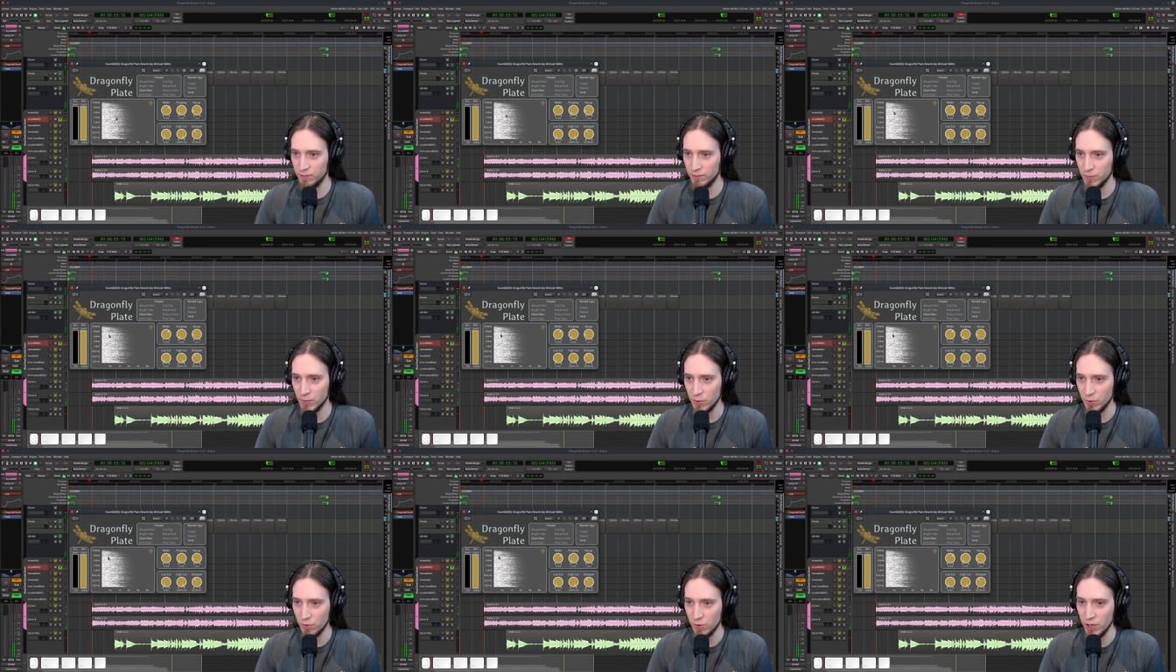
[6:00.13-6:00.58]

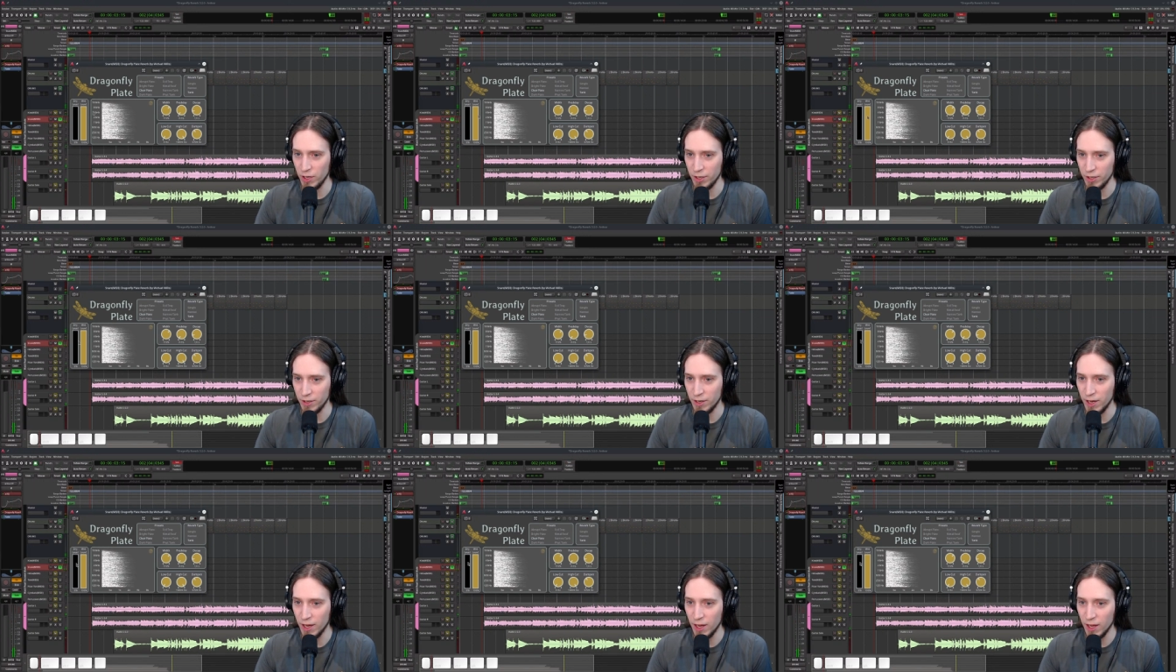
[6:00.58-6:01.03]

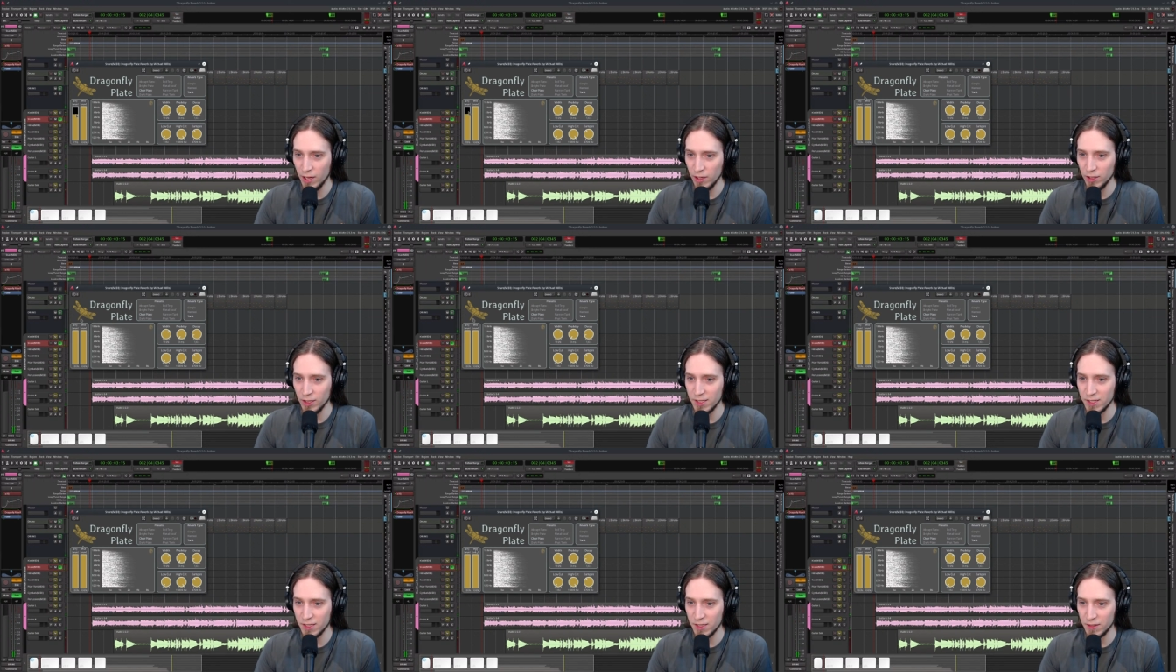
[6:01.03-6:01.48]
Alrighty,
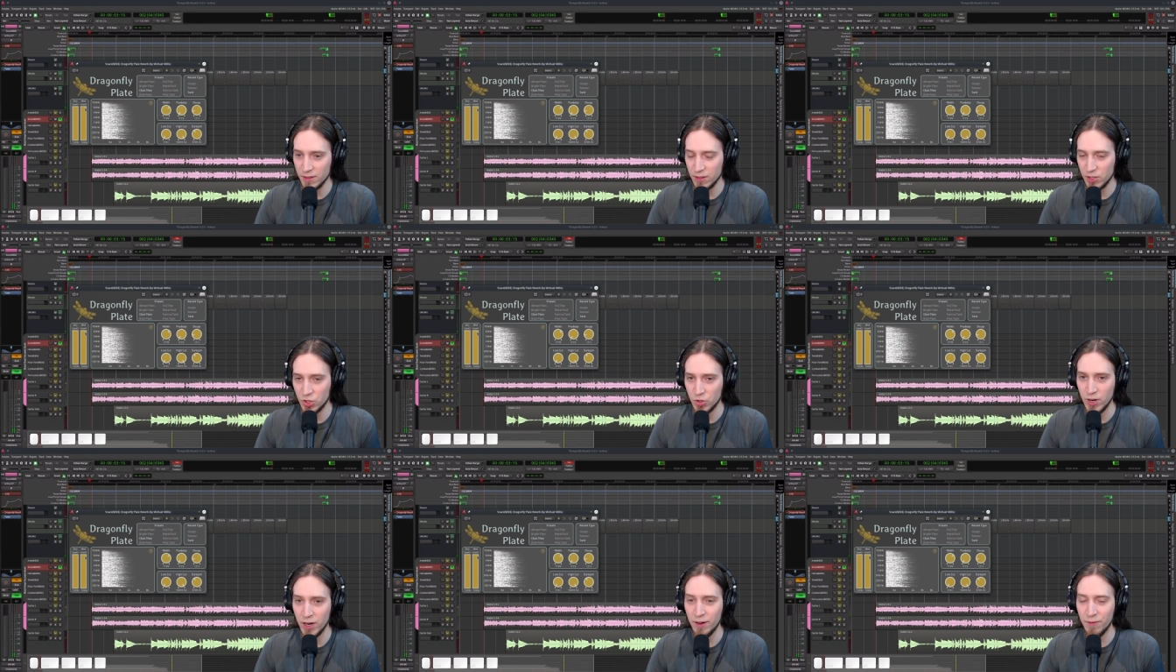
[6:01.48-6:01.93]
let's
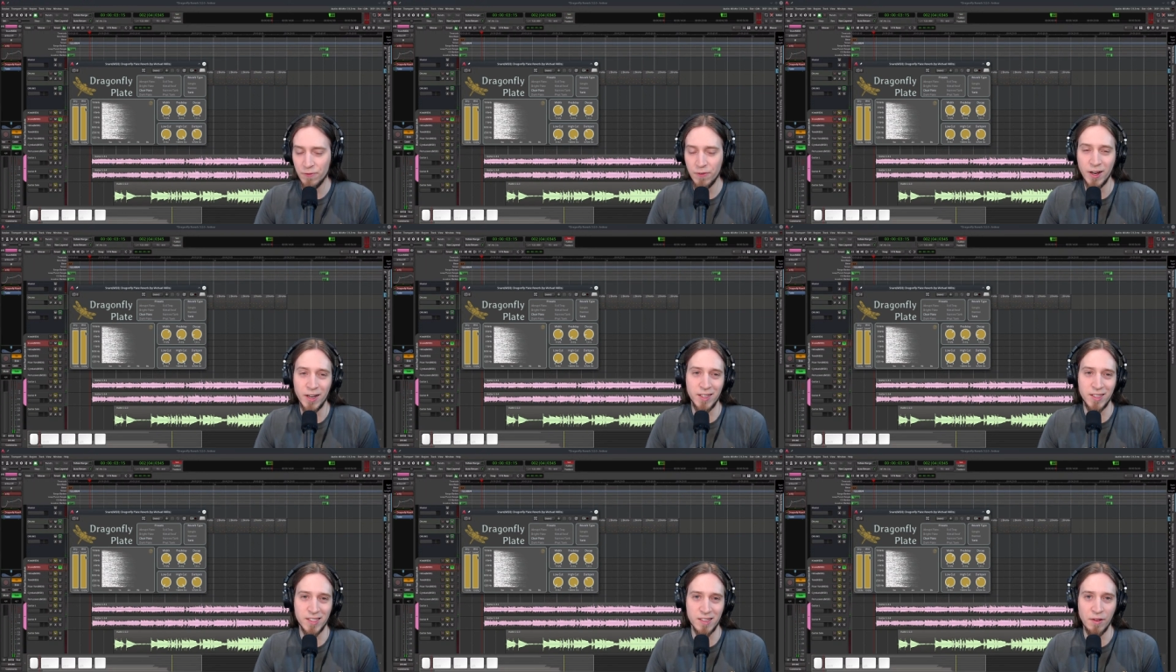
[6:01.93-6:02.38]
try and
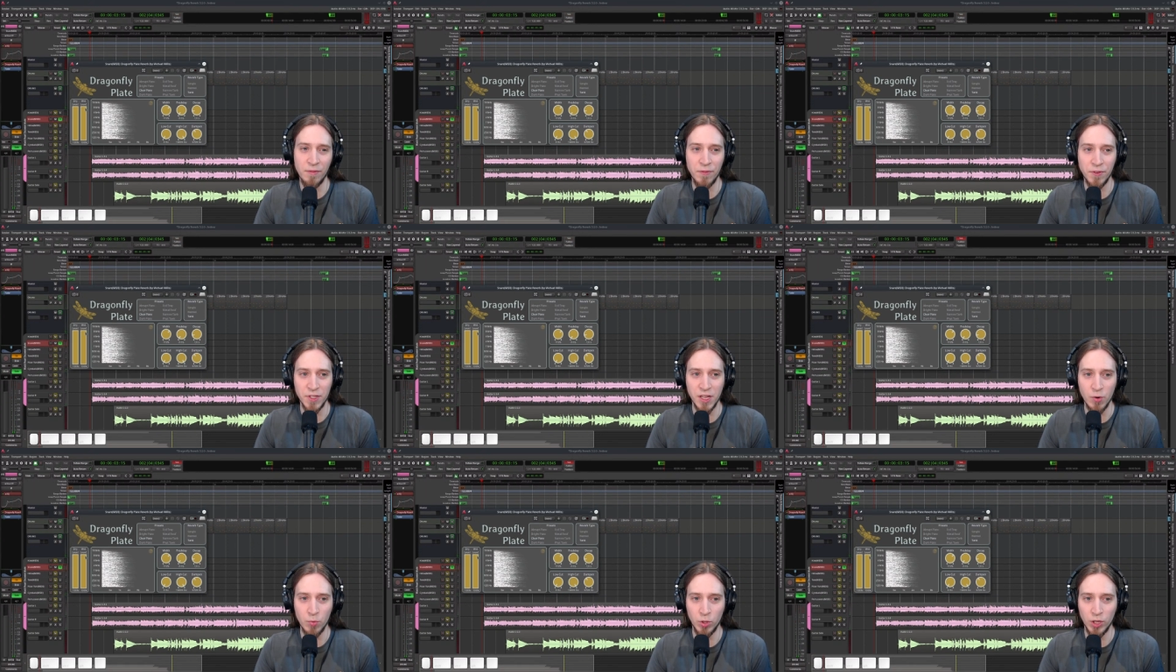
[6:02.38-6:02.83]
find
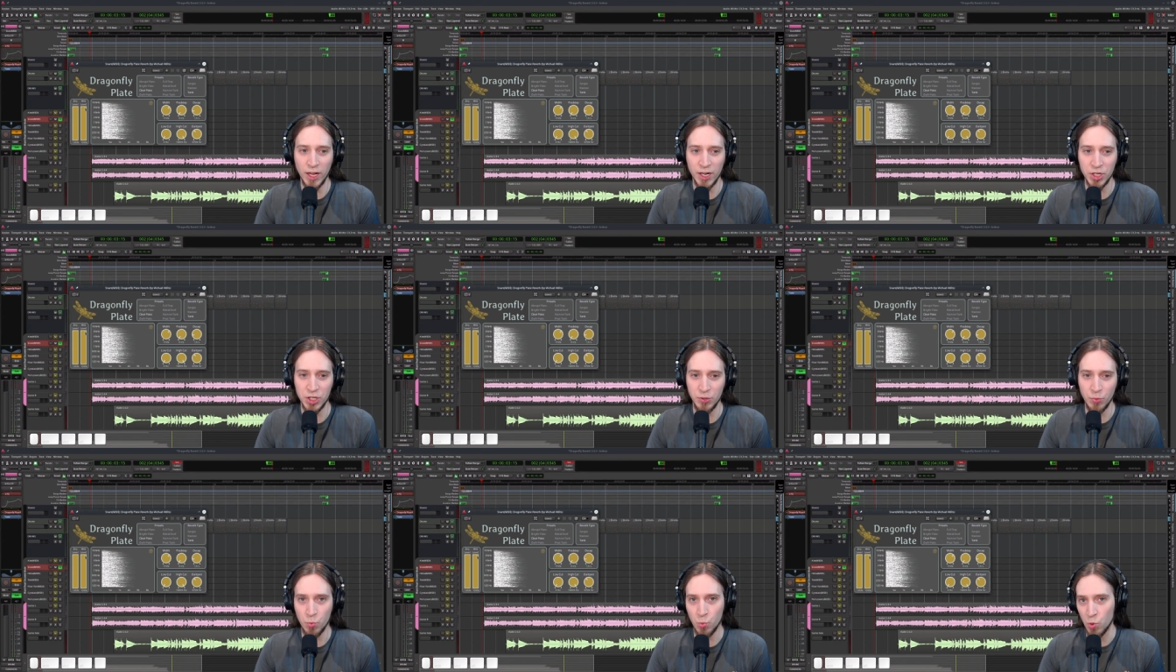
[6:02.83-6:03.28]
something that will
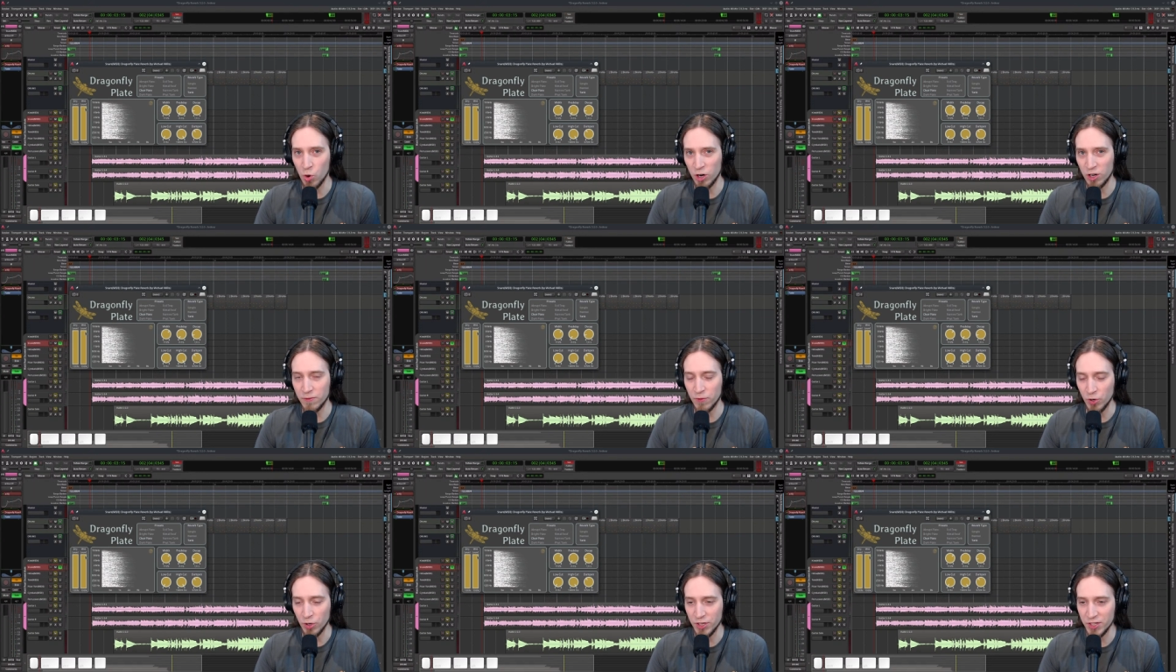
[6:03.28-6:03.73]
actually
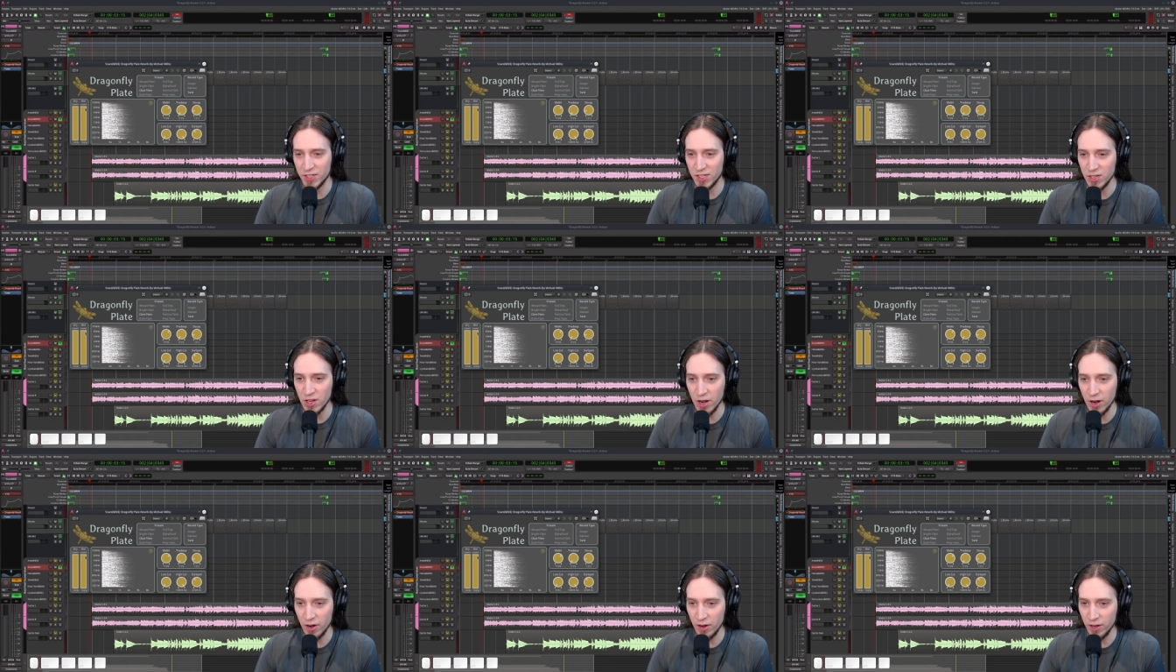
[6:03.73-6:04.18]
work for this
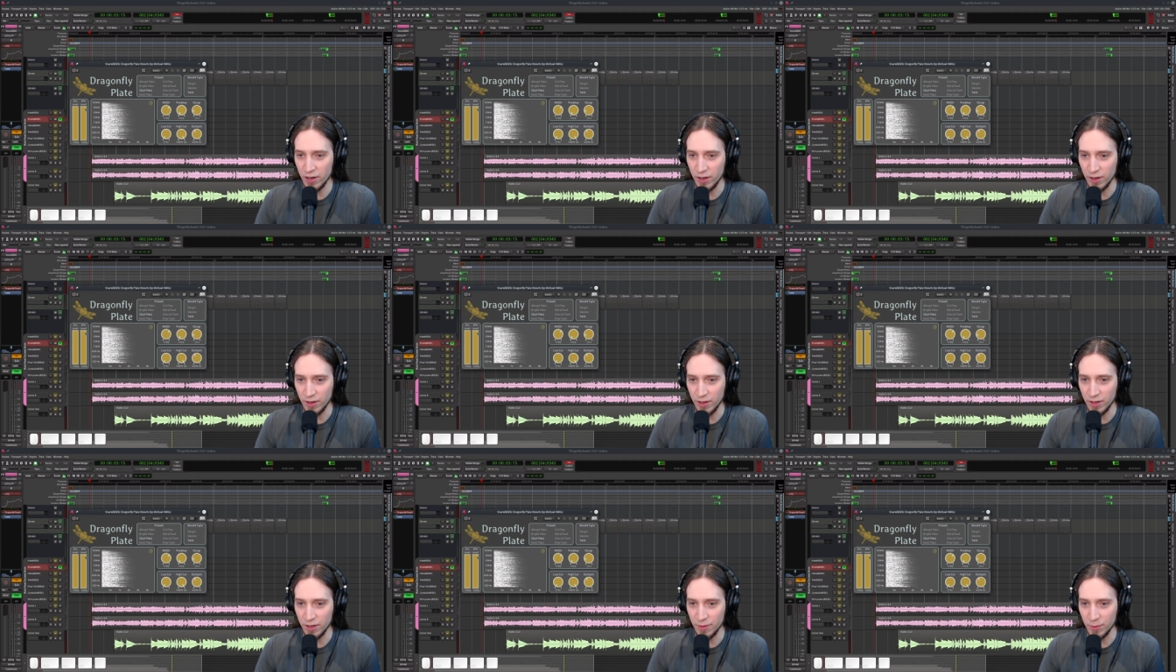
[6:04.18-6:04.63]
snare
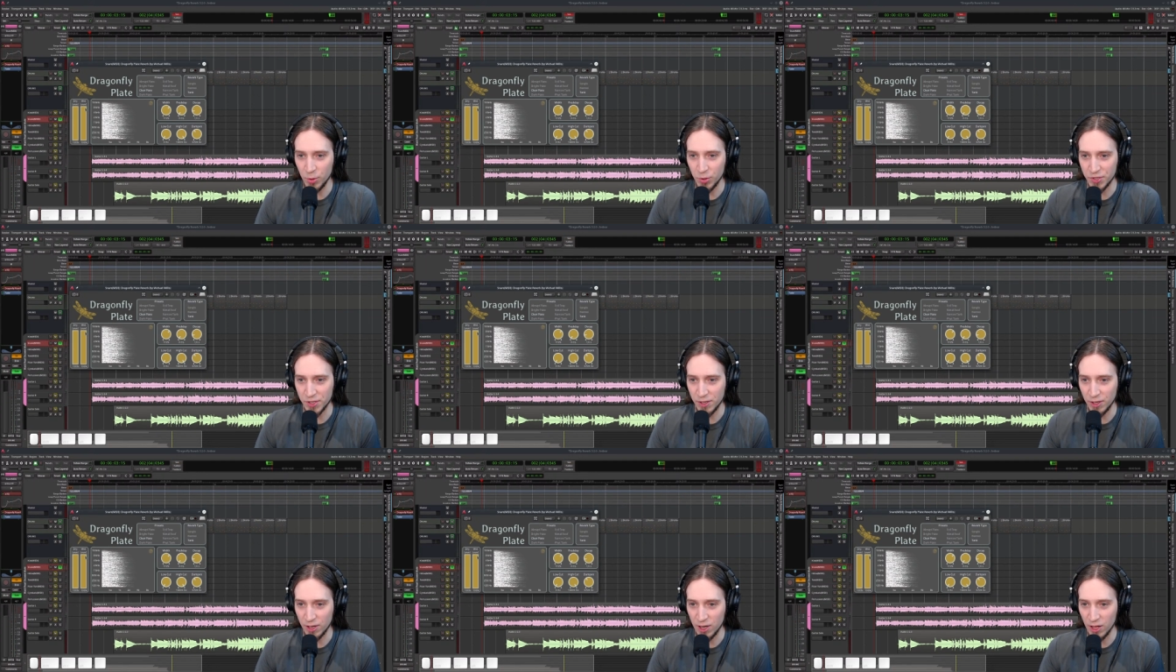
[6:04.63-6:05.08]
in, in the
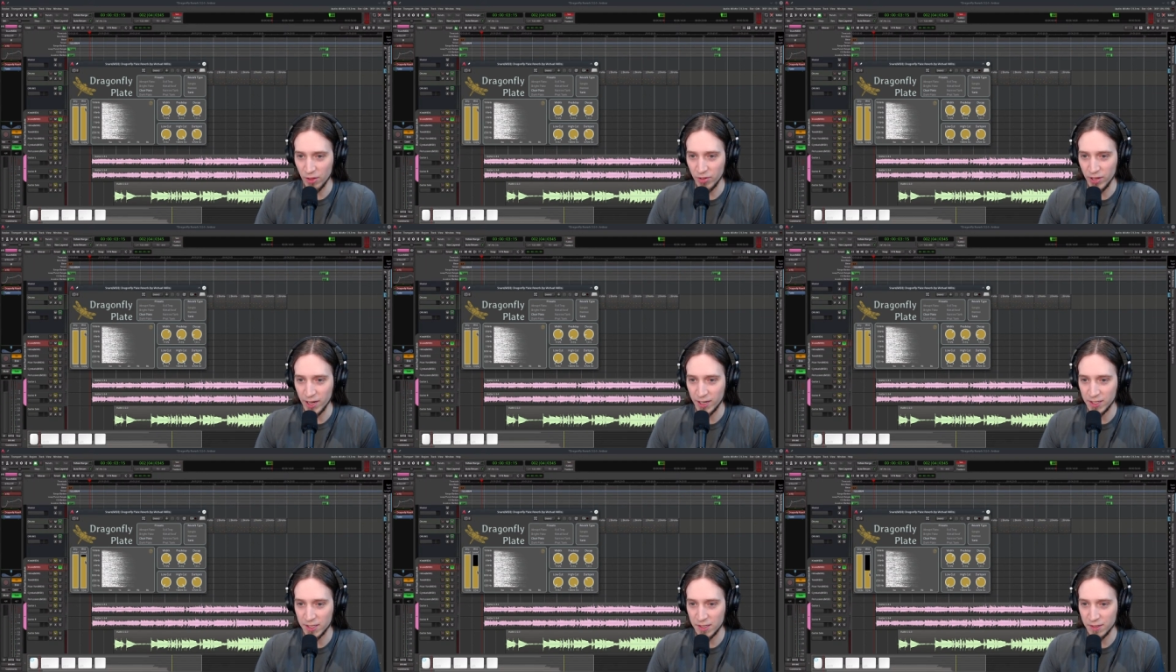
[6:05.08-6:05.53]
musical
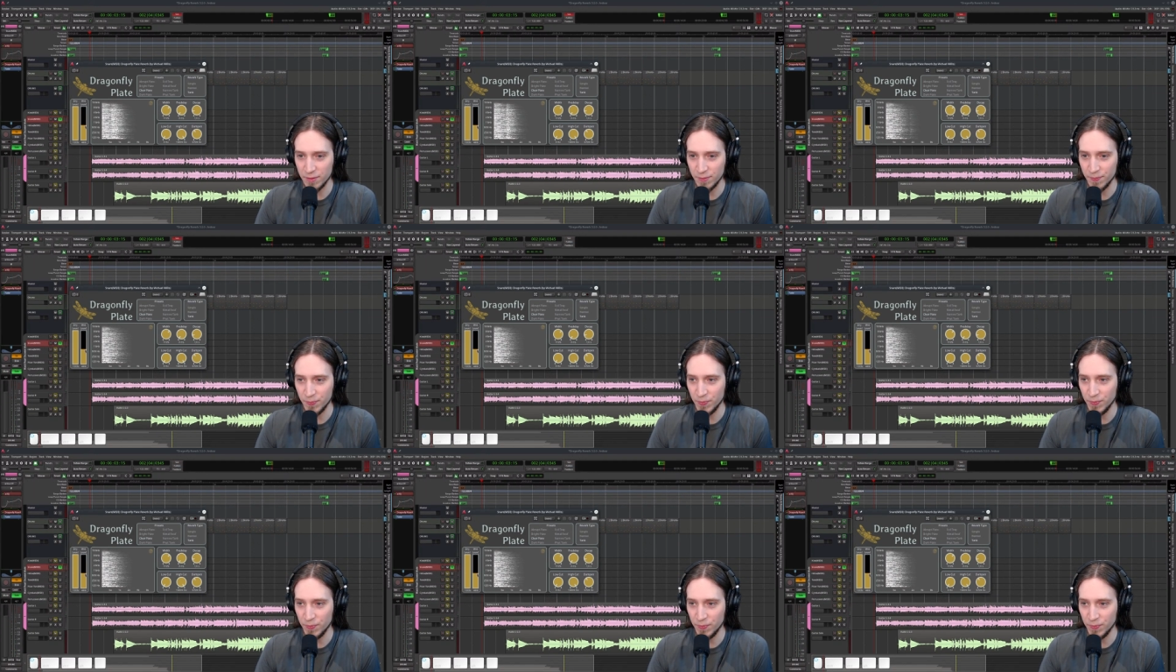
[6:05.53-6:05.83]
context.